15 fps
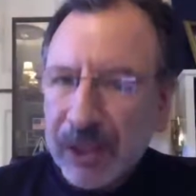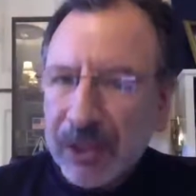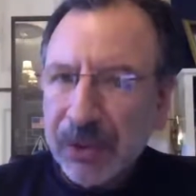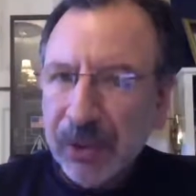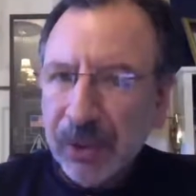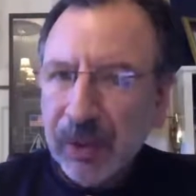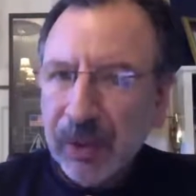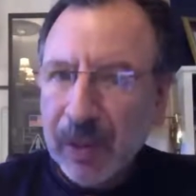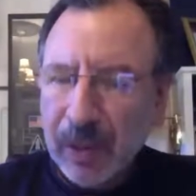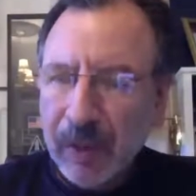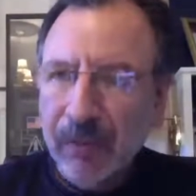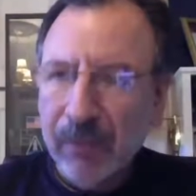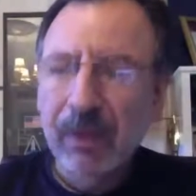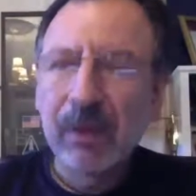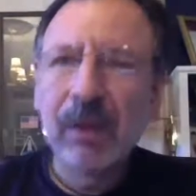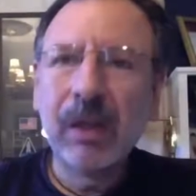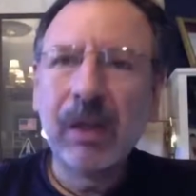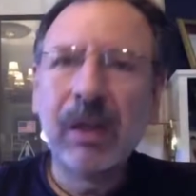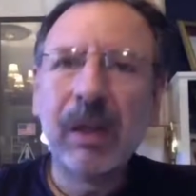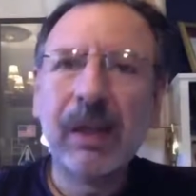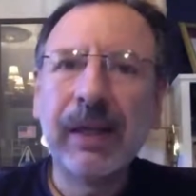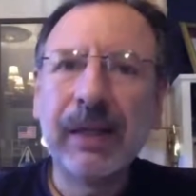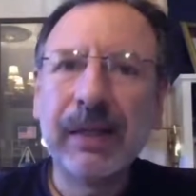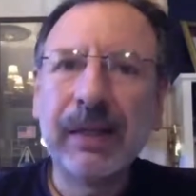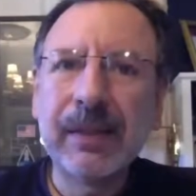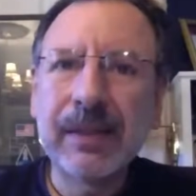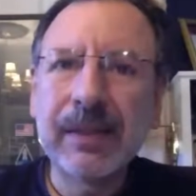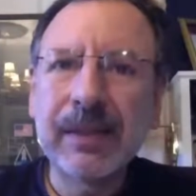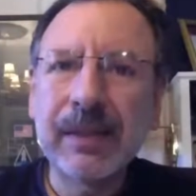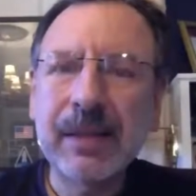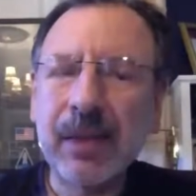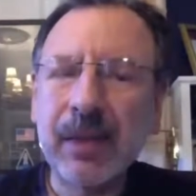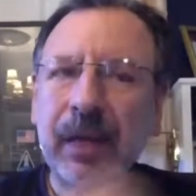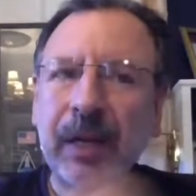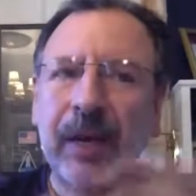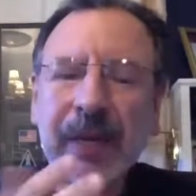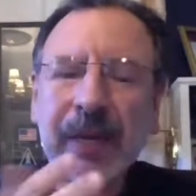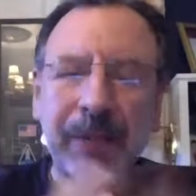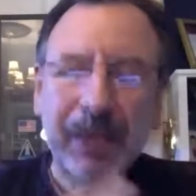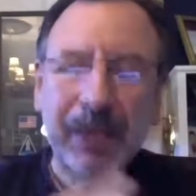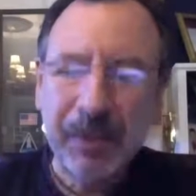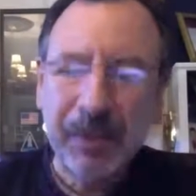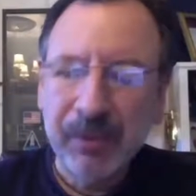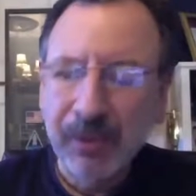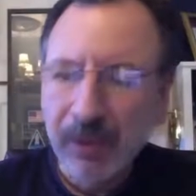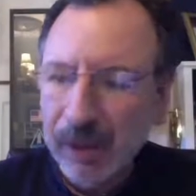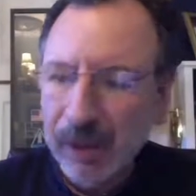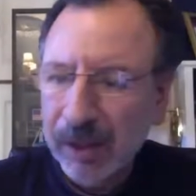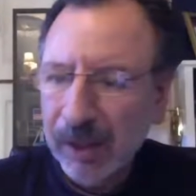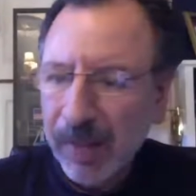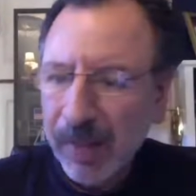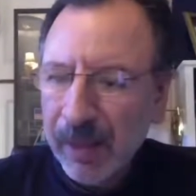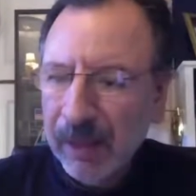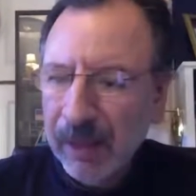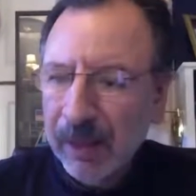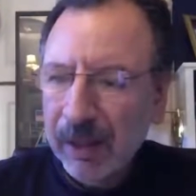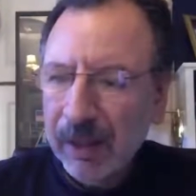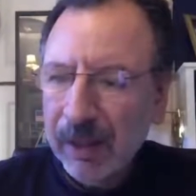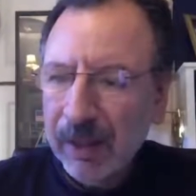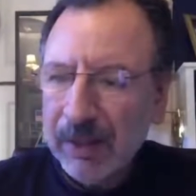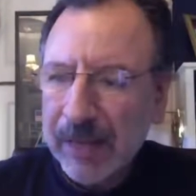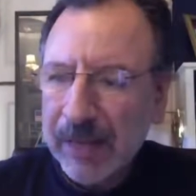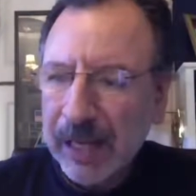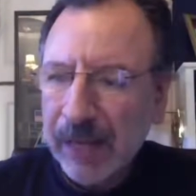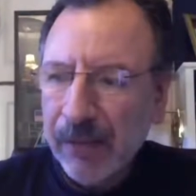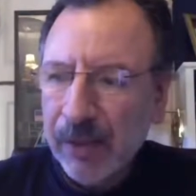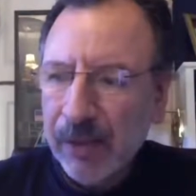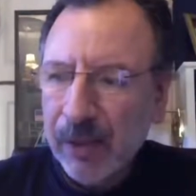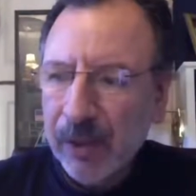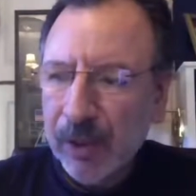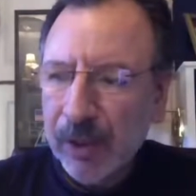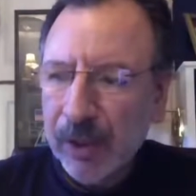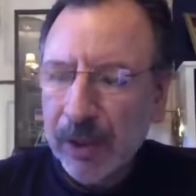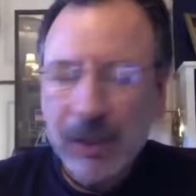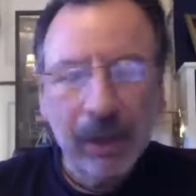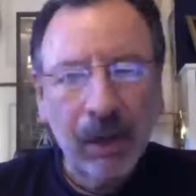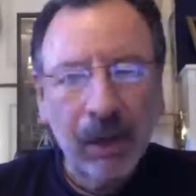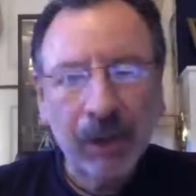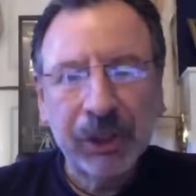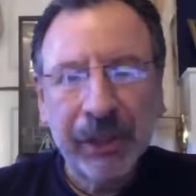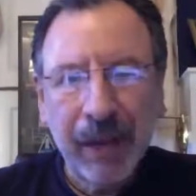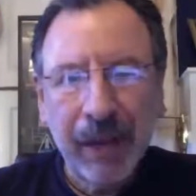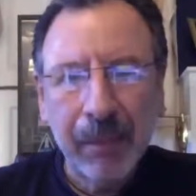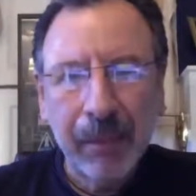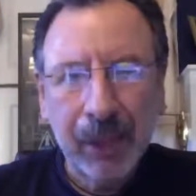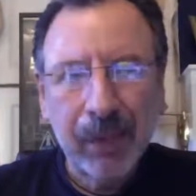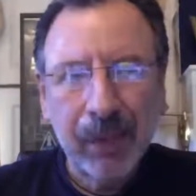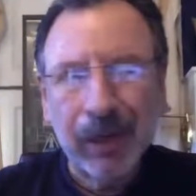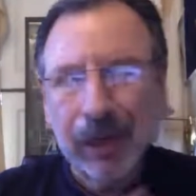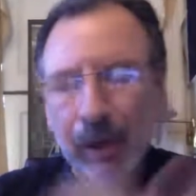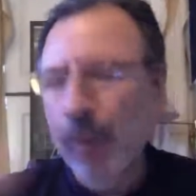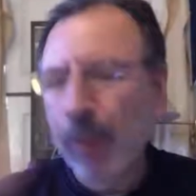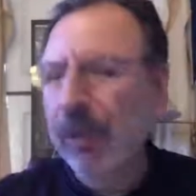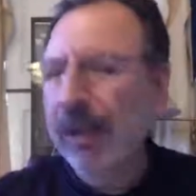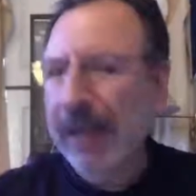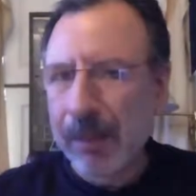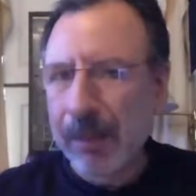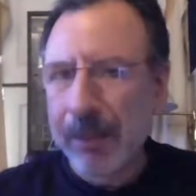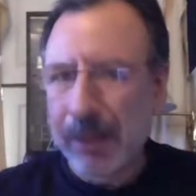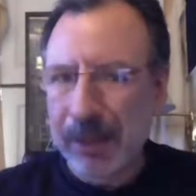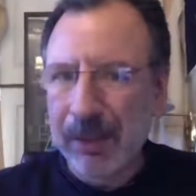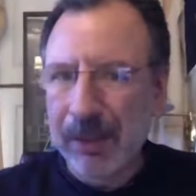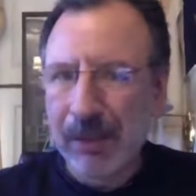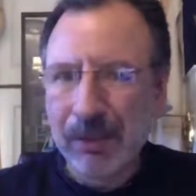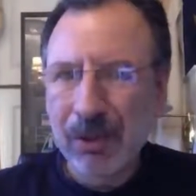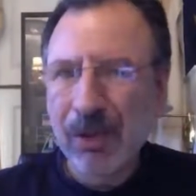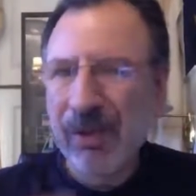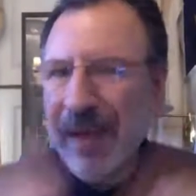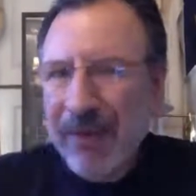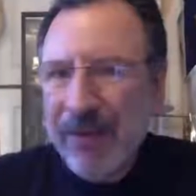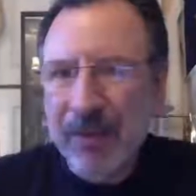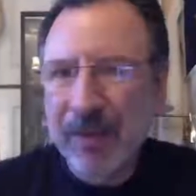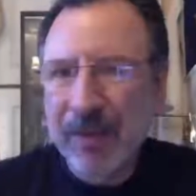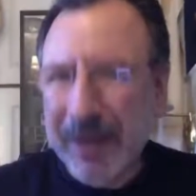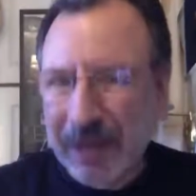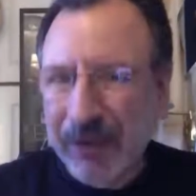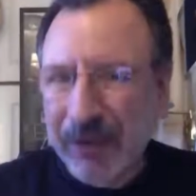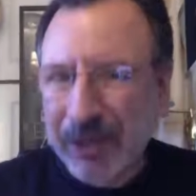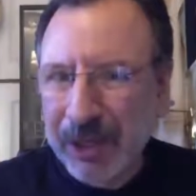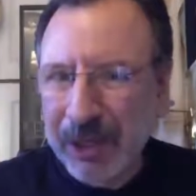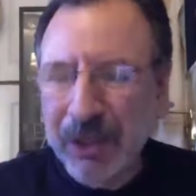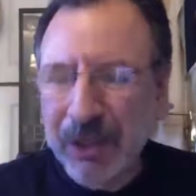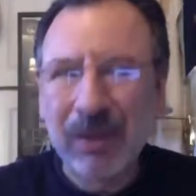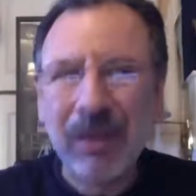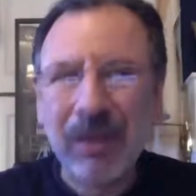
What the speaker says: true, however, is, and you and I have talked about this before, is that if you're a technology company, you're a global company. You sort of have to, by definition.